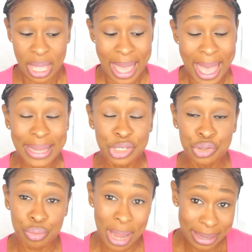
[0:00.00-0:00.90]
I
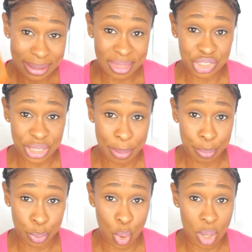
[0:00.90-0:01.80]
tried the
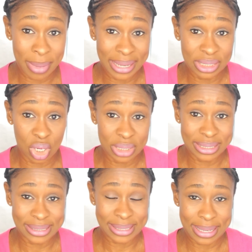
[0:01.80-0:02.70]
shampoo on my
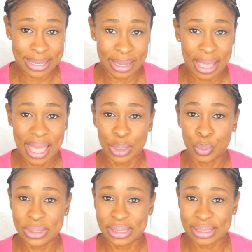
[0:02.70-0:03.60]
daughter's hair and it
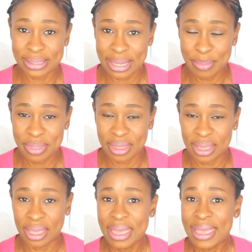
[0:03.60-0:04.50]
was the same thing.
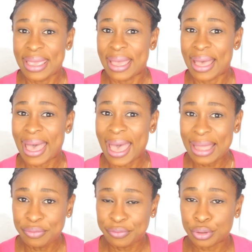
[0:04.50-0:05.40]

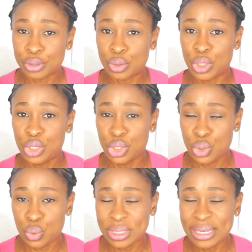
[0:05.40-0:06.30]
At first when you're
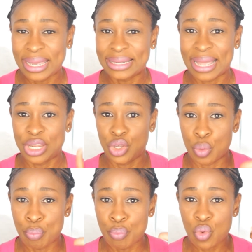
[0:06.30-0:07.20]
using it and you're
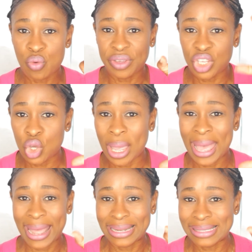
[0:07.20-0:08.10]
moving your
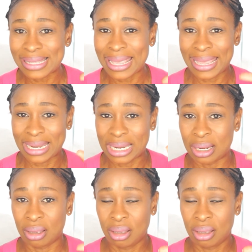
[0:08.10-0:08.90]
hands in